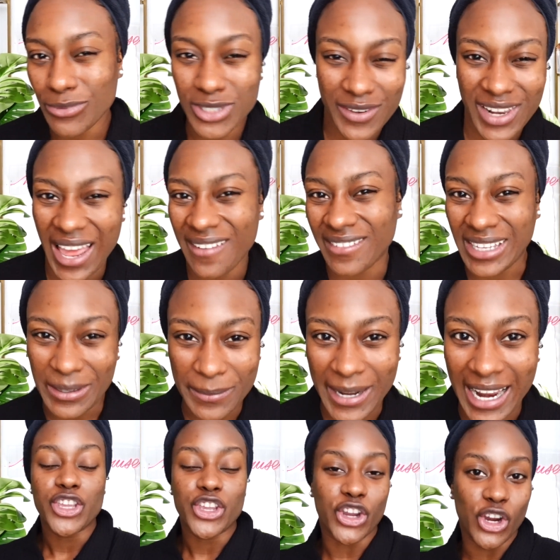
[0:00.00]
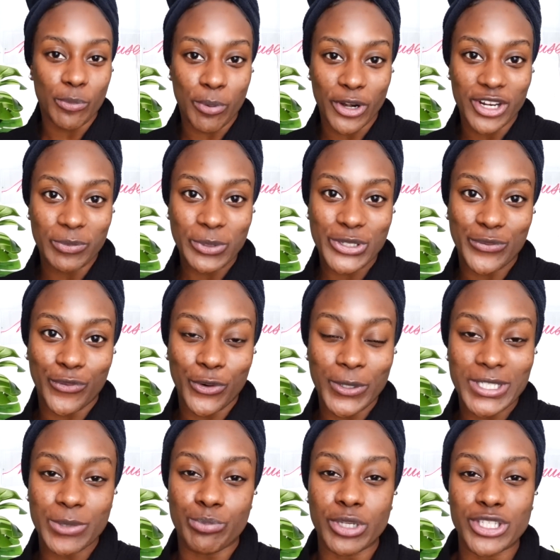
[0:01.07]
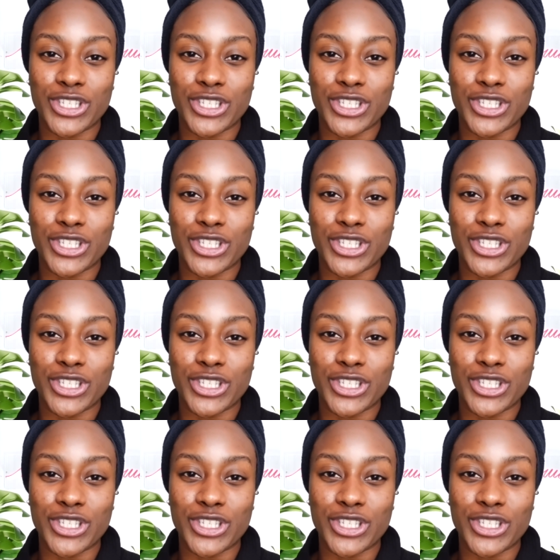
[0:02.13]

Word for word: What's up, la vibra? Your girl partnered up with Sephora to bring